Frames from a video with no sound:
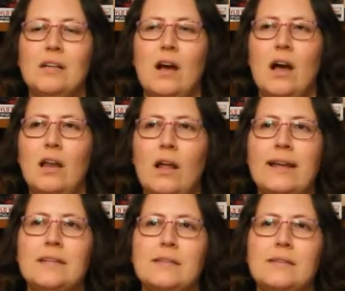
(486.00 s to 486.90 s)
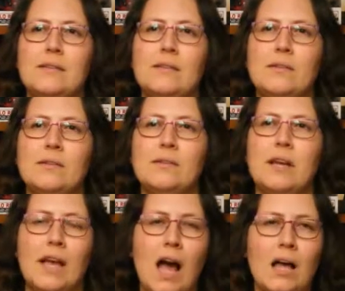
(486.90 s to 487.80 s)
I liked
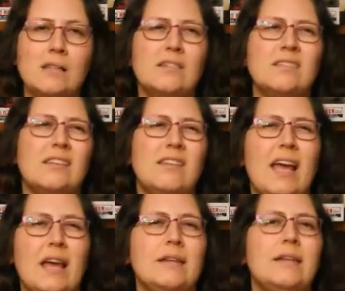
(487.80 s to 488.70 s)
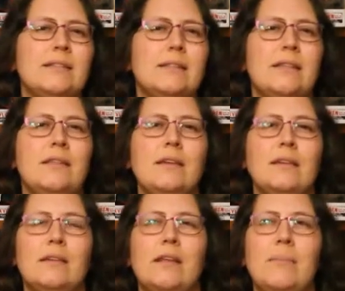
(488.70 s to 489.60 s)
their cuts and their edits. I
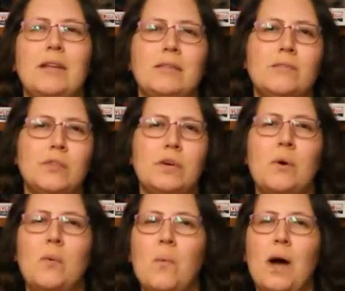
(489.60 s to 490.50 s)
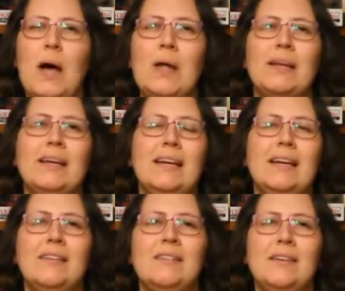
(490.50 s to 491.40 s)
think they made the story work well.
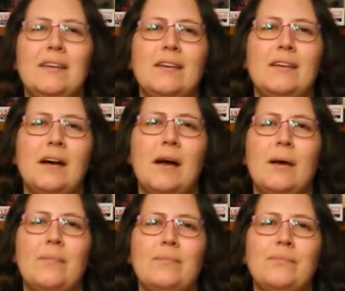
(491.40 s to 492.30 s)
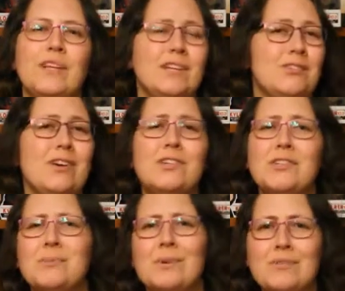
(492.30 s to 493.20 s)
The
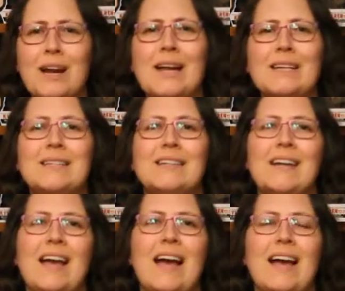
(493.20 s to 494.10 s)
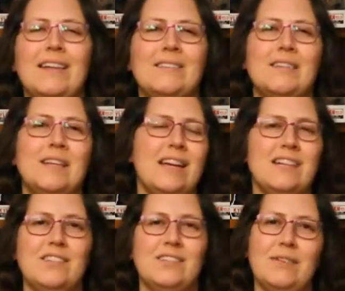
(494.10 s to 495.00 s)
illustrations were great, and
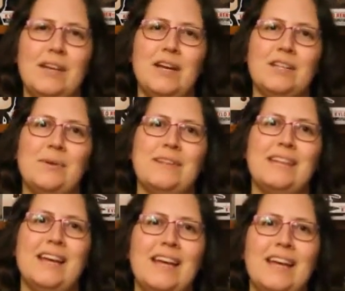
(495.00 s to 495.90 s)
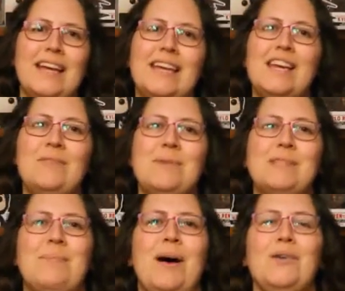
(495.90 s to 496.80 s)
it's just a really nice one to keep
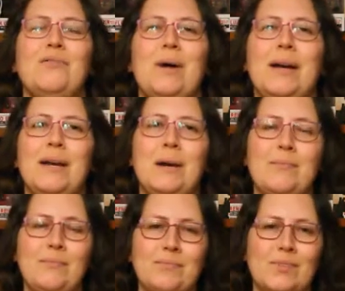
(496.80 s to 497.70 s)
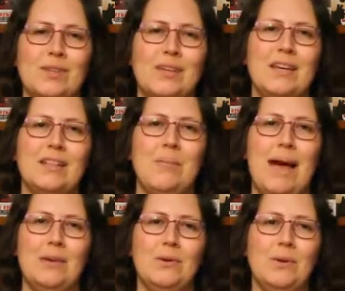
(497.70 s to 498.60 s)
as part of my The
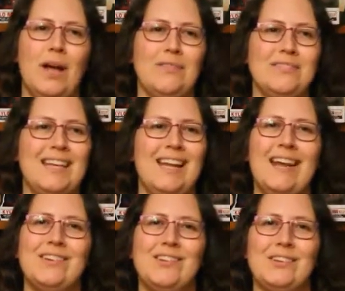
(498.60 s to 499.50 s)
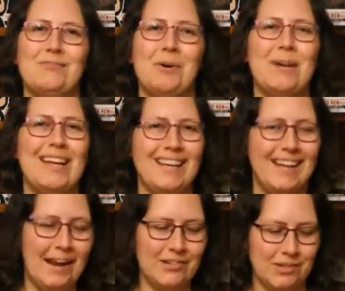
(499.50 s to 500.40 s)
Man Who Laughs collection, growing
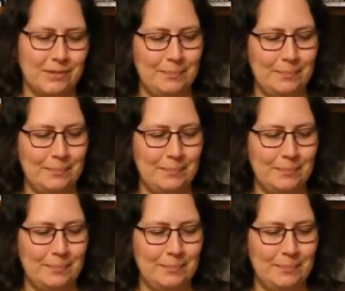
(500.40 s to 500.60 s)
collection.